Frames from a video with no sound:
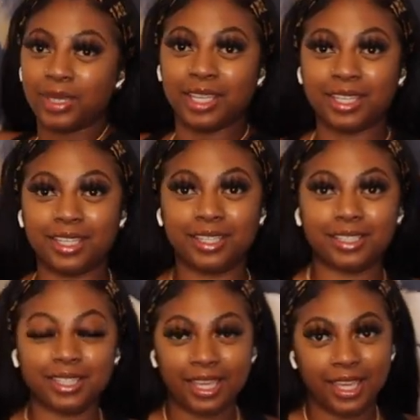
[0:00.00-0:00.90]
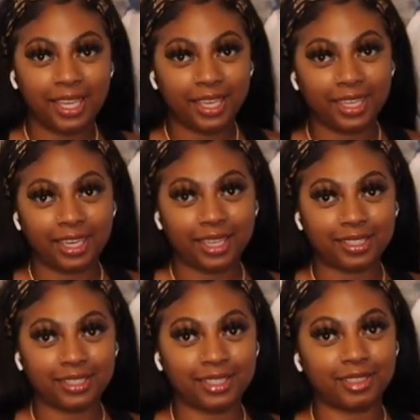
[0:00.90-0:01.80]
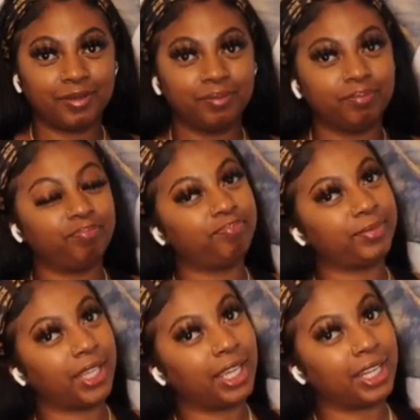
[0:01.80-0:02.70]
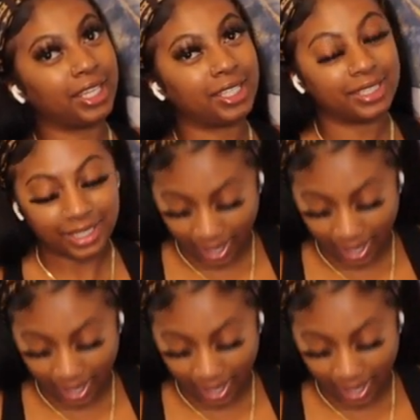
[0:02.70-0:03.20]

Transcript: because yes, it is.